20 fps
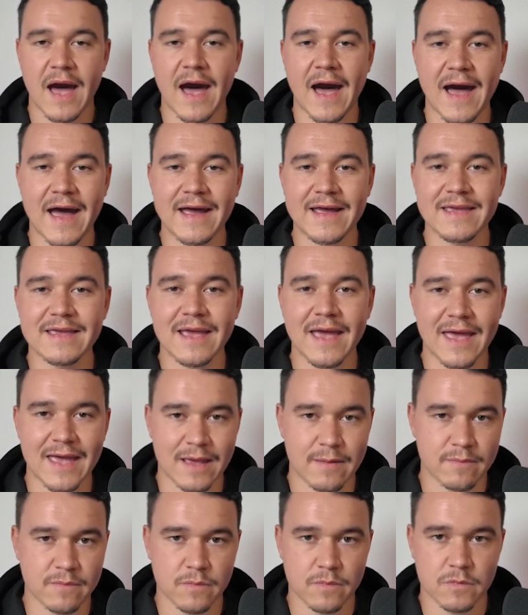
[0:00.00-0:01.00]
I
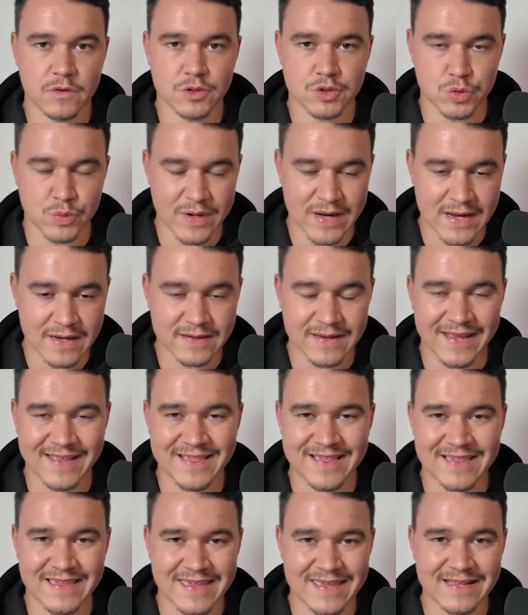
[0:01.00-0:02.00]
am trained and
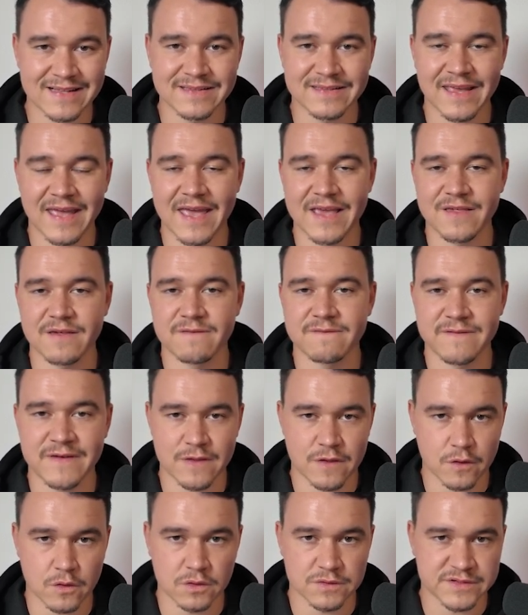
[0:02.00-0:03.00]
skilled as a
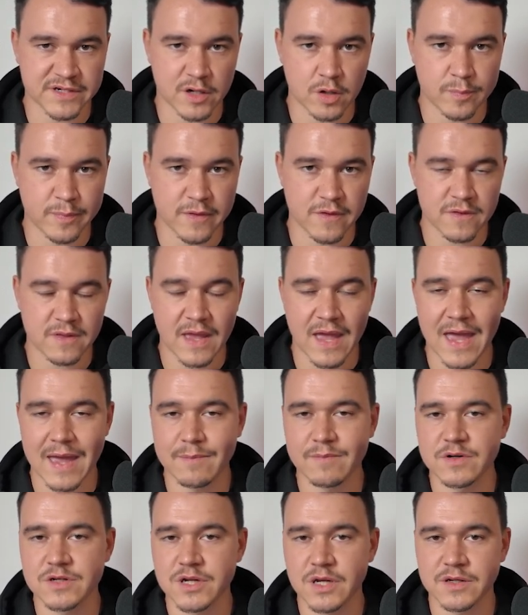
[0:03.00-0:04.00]
physical therapist.
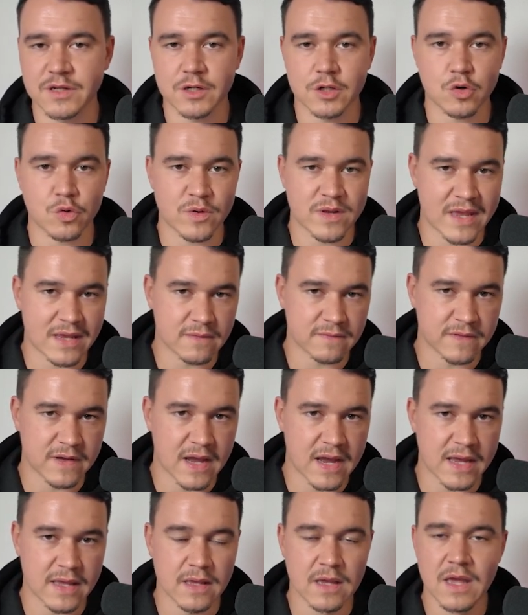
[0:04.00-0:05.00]
I'm not a creative
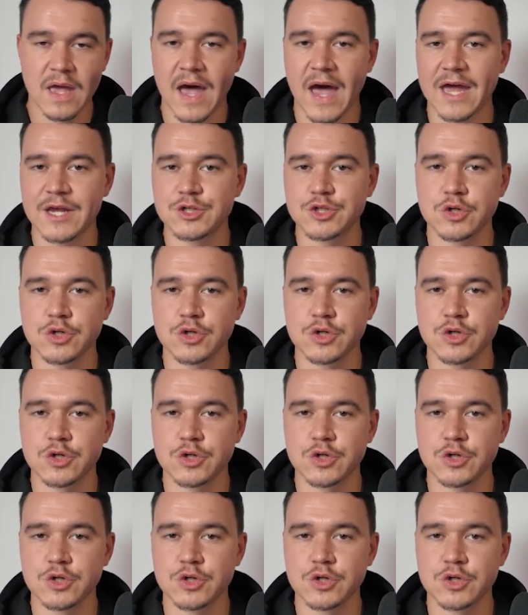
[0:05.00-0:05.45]
guy. I